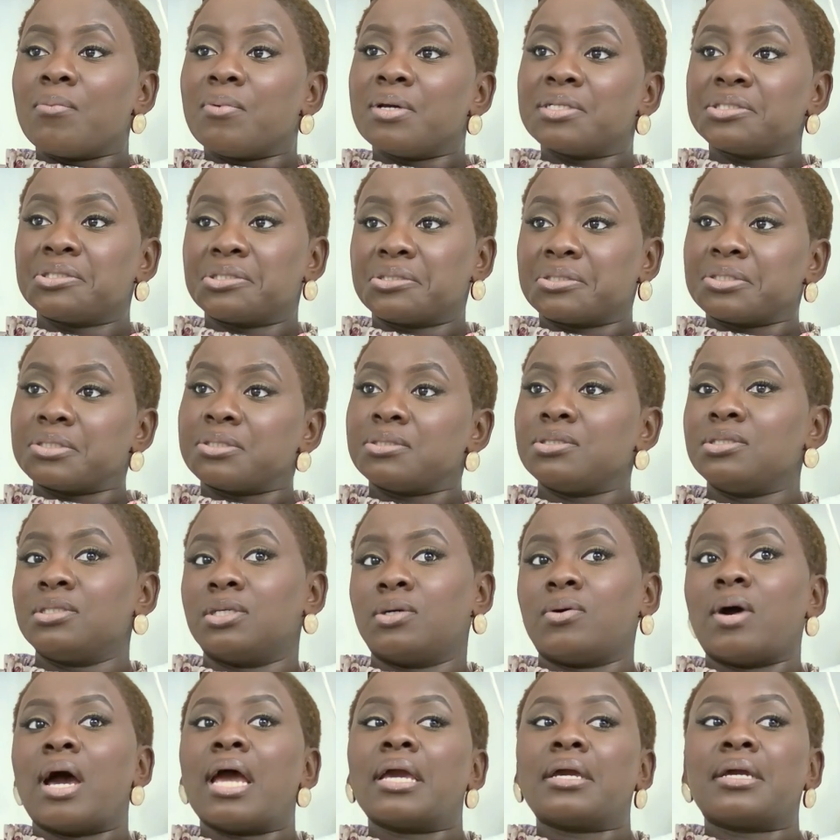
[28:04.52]
wish, you
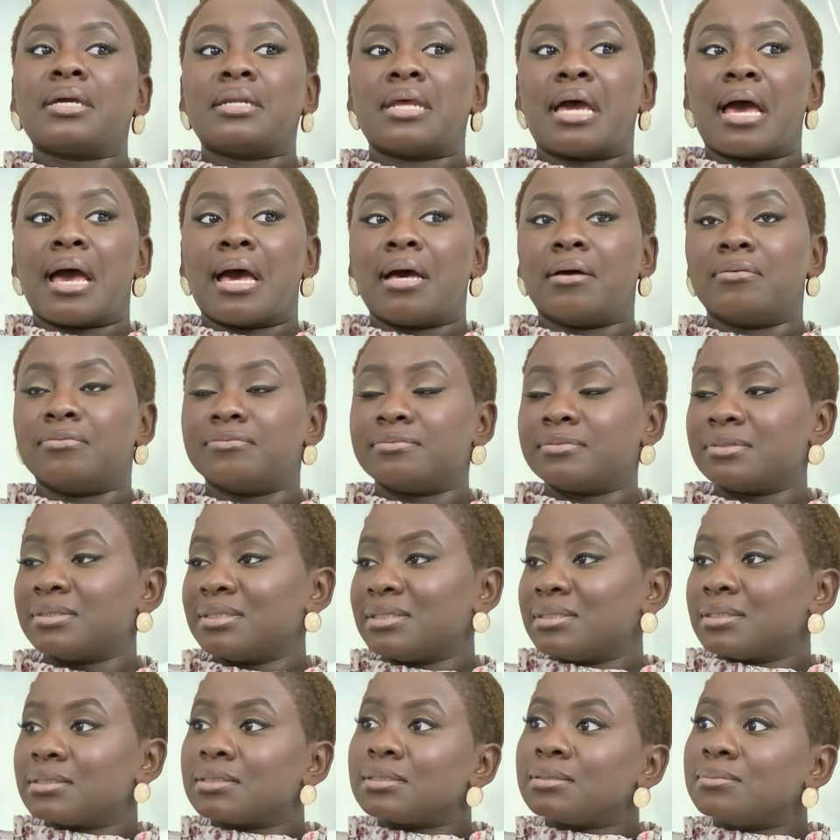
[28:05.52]
know, I could have
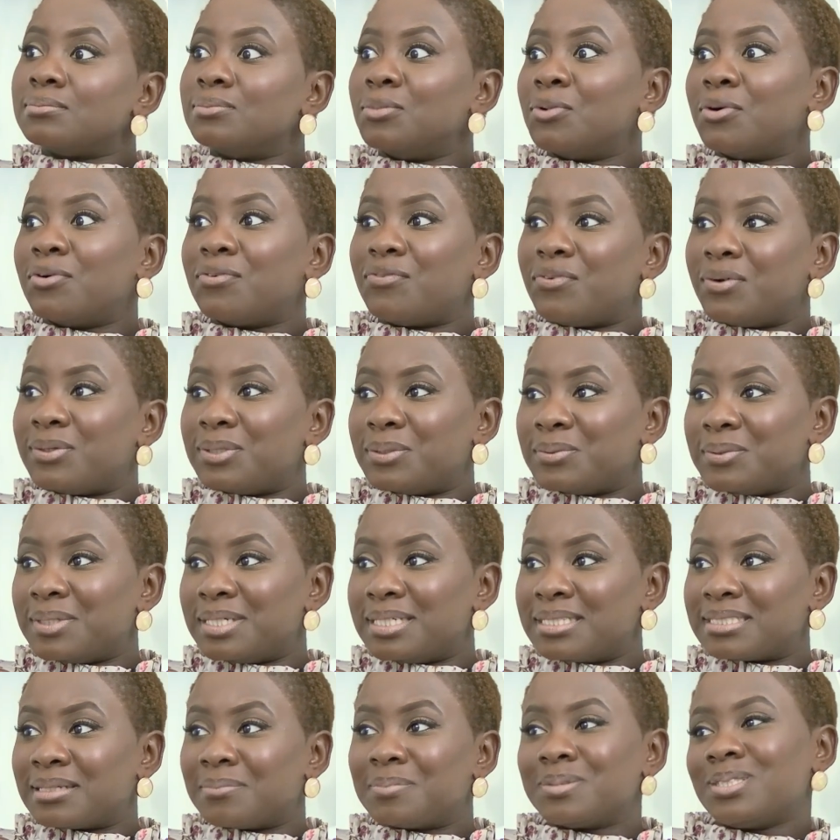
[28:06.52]
more
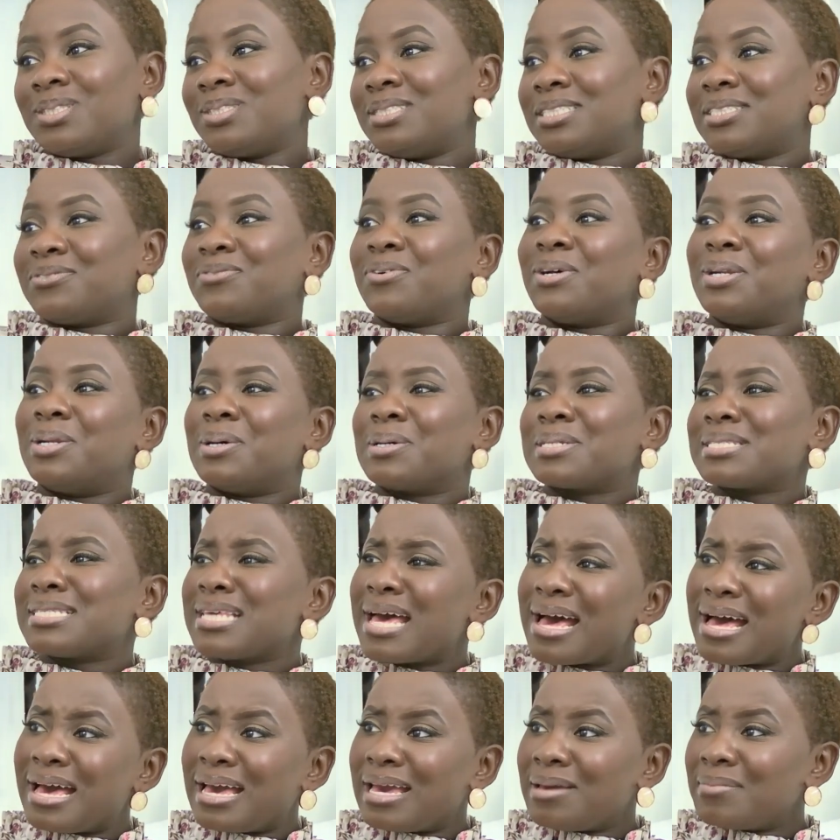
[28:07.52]
followers. I've been doing this for a long
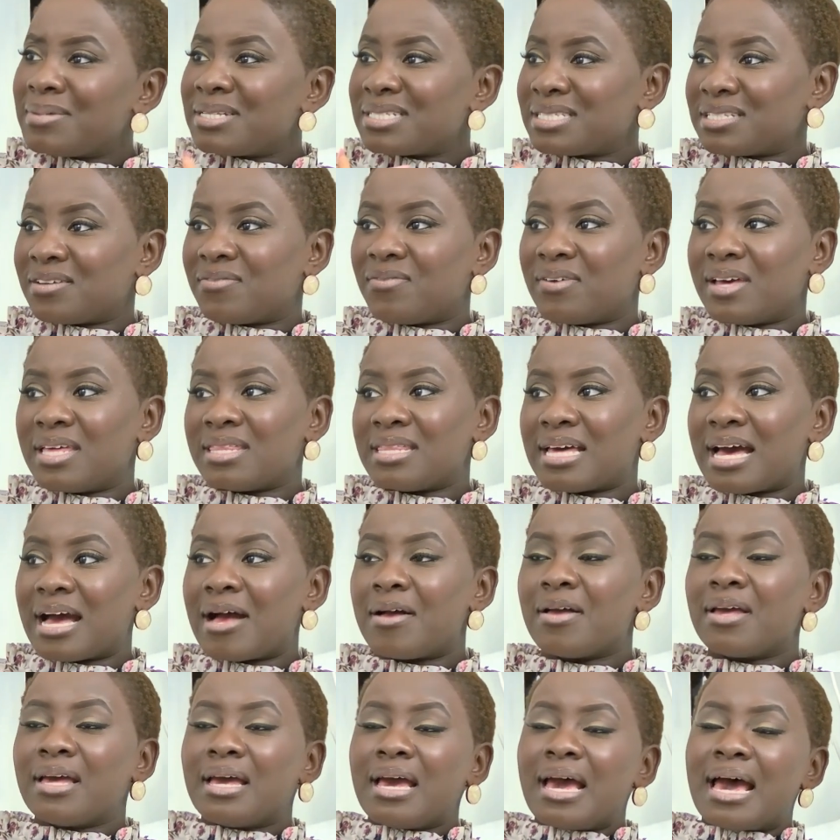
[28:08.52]
time and stuff like
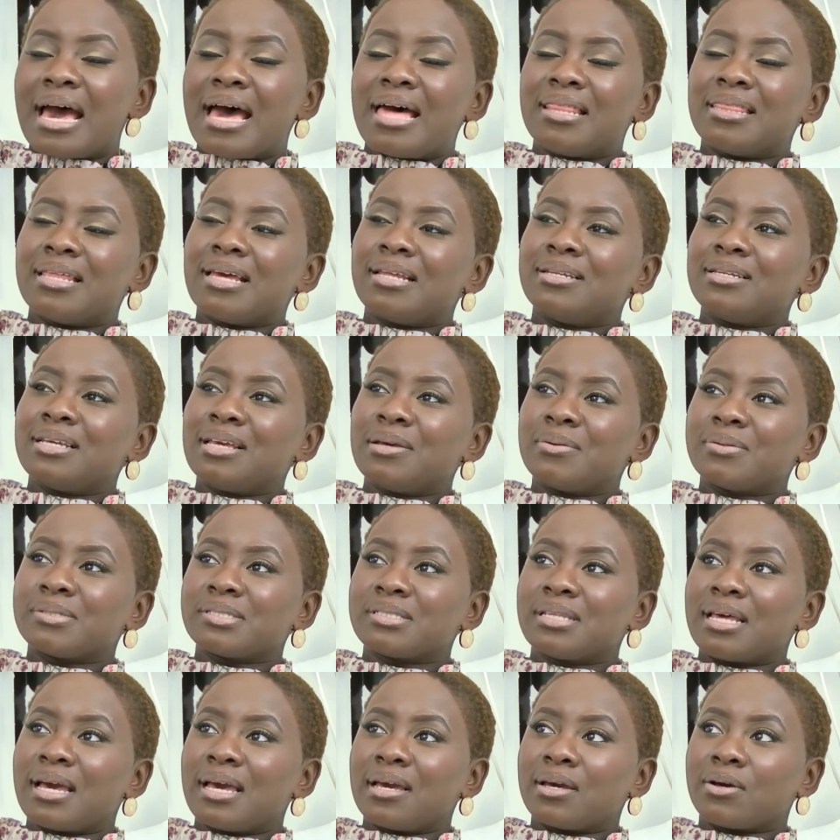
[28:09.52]
that. And then it
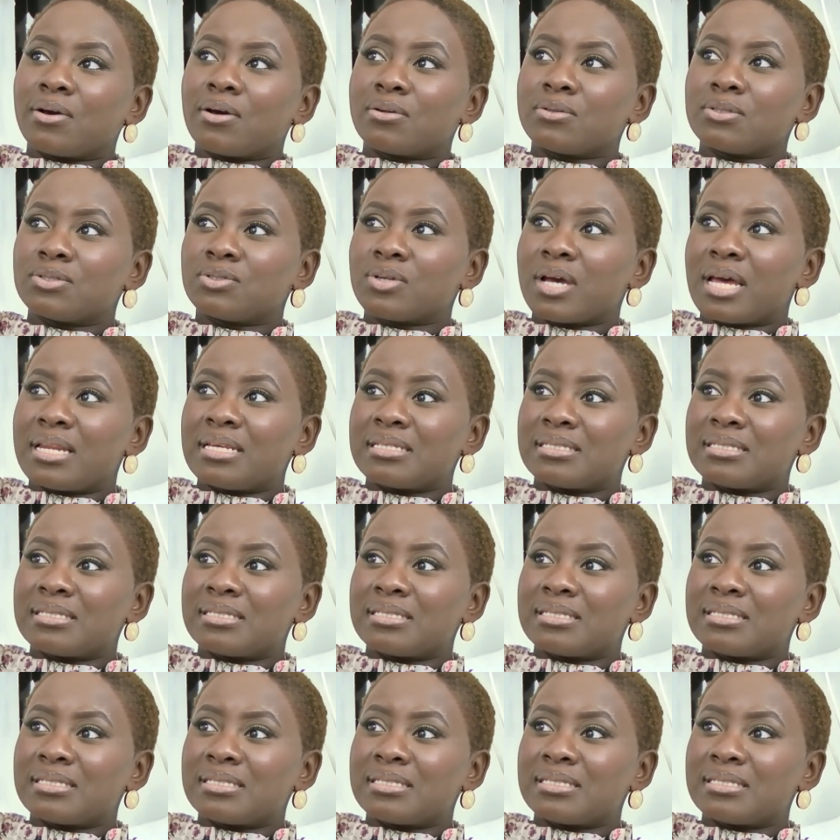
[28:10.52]
was like God was trying